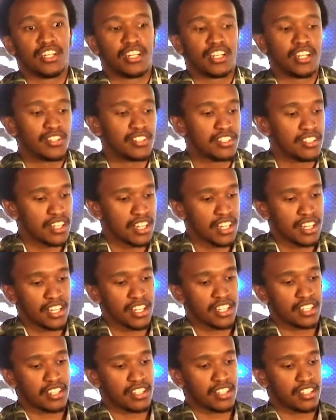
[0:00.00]
Now,
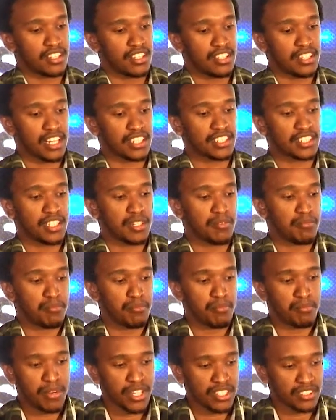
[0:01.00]
that game
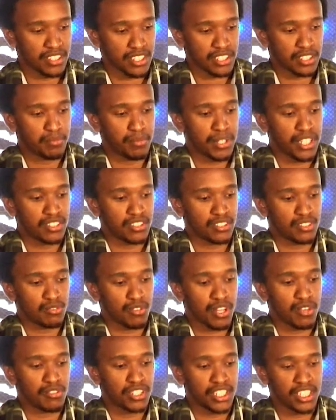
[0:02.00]
best explains
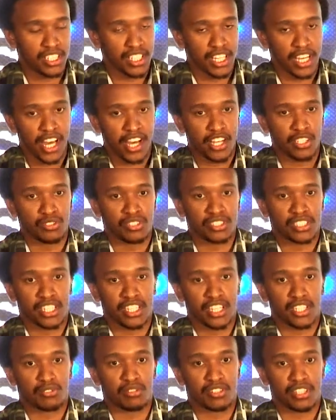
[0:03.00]
why we need AI to
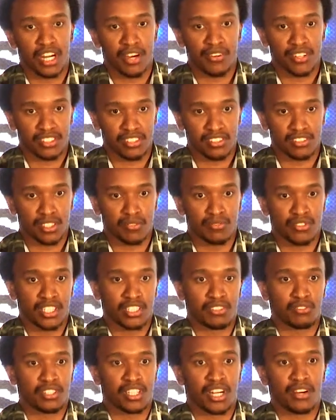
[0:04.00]
interact with our systems
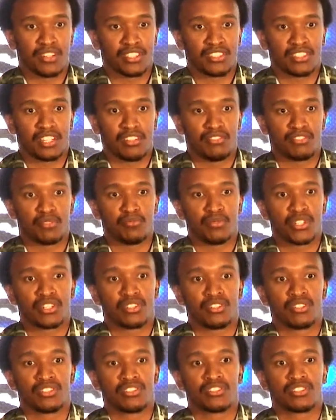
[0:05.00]
and with ourselves,
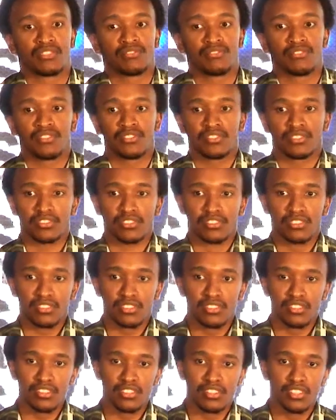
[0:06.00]
because
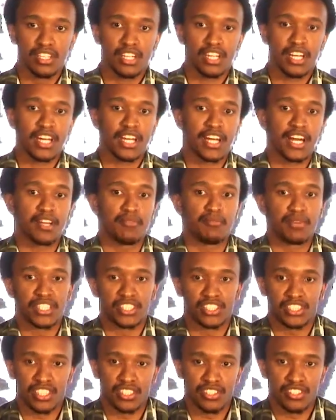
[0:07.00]
AI may
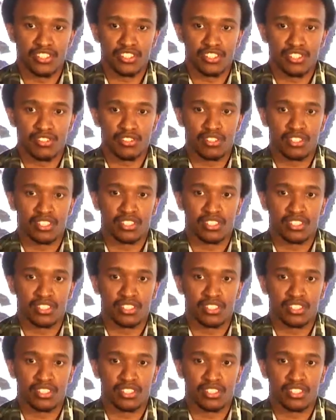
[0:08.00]
change,